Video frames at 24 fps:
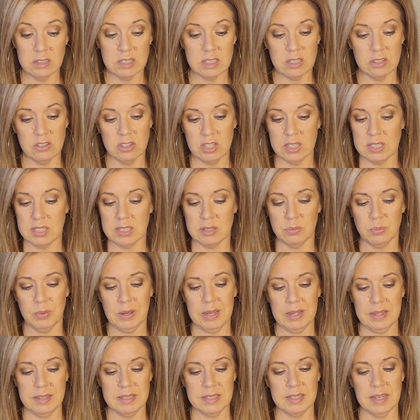so just
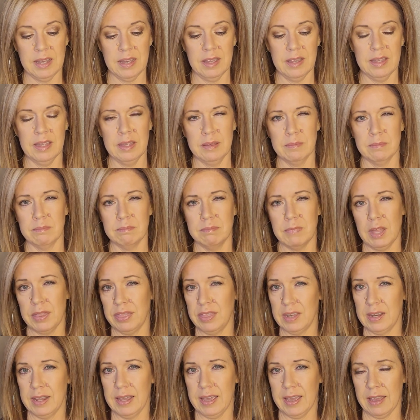what is that, a
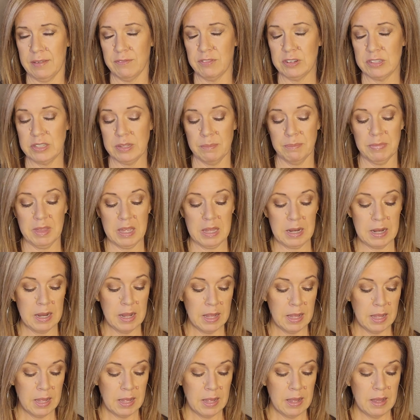month and a half or something,
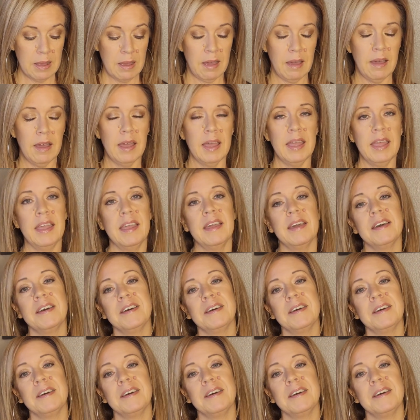I